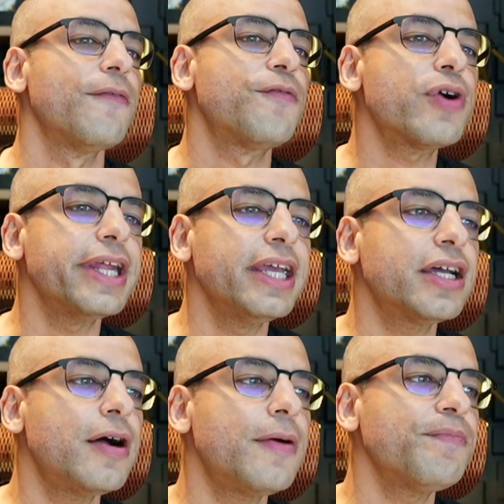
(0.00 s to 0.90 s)
Foreign
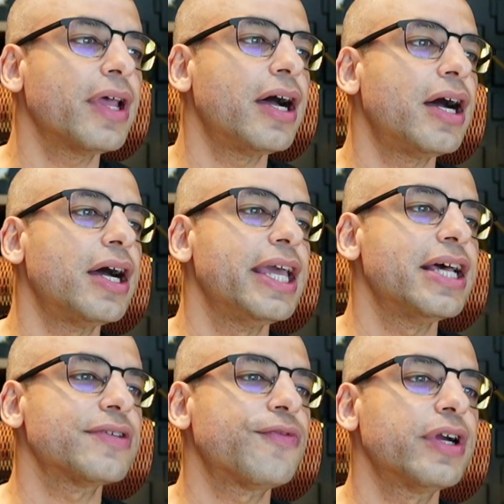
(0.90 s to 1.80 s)
income. He
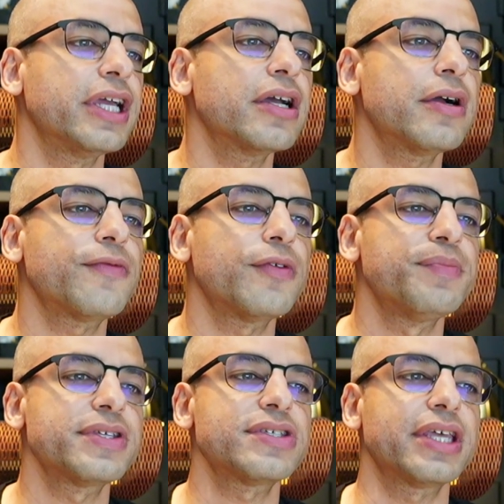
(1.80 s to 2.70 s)
has a foreign income from
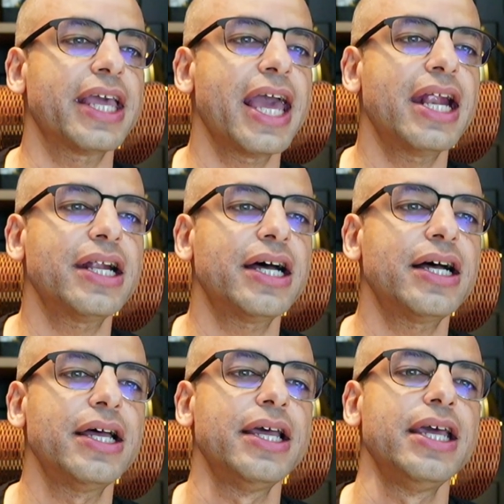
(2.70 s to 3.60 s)
business in
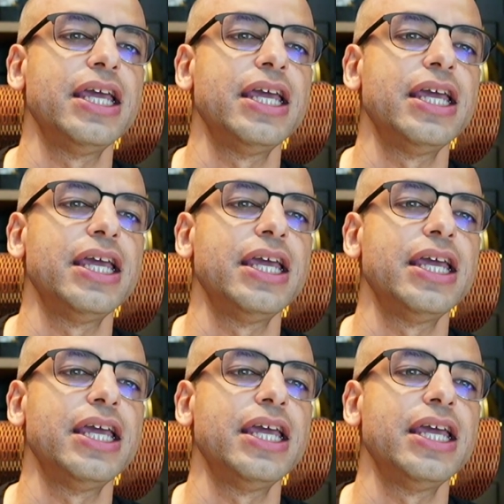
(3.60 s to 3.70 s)
Canada.